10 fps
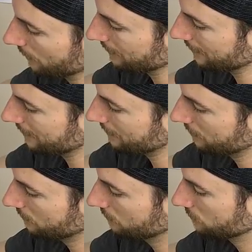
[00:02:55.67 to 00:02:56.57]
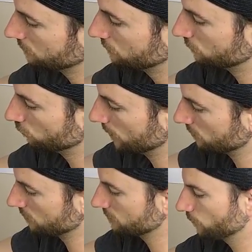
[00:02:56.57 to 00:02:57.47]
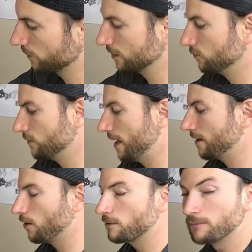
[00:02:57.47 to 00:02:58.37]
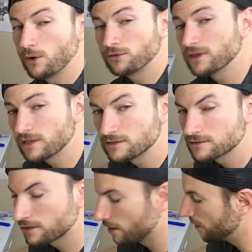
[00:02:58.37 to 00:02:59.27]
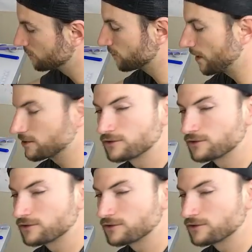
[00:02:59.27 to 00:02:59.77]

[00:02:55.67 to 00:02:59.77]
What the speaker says: again 2 inches. And we're going to do that on both ends. So that's